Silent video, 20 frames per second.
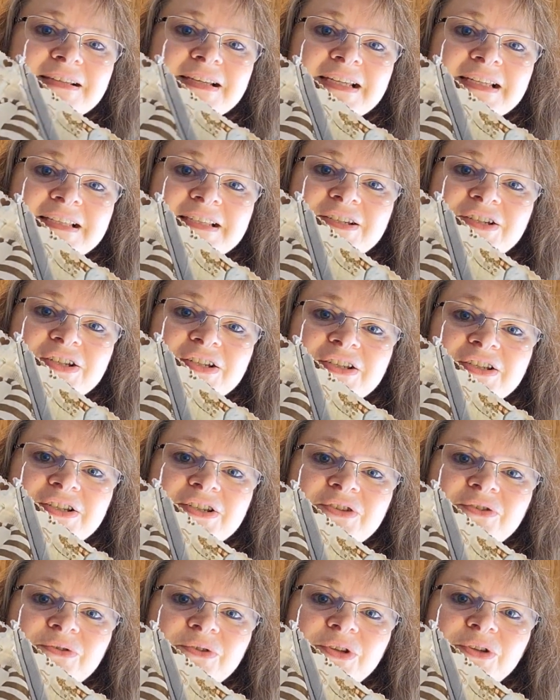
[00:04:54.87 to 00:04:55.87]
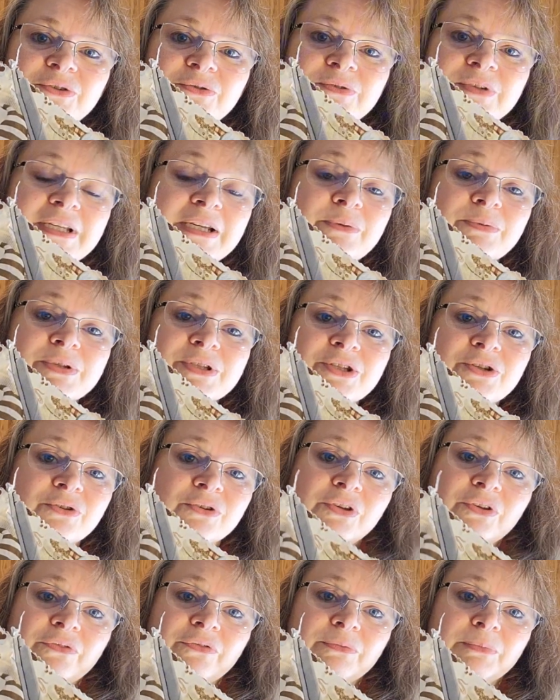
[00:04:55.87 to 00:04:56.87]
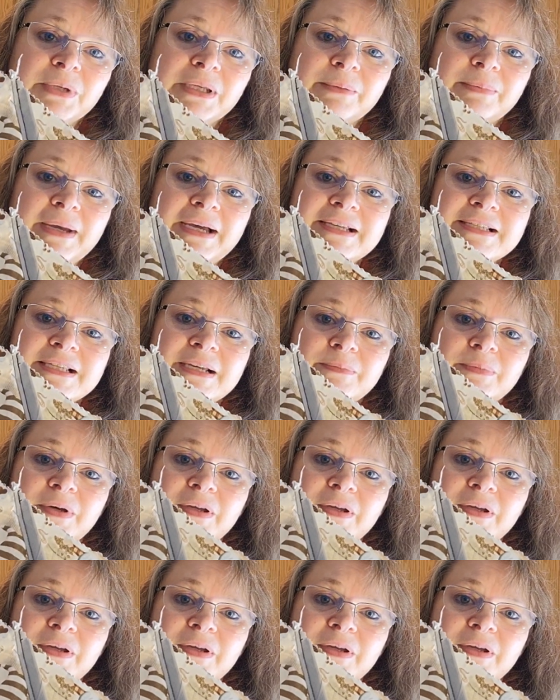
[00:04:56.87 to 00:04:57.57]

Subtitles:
it's just too cute. It was too cute for me to pass up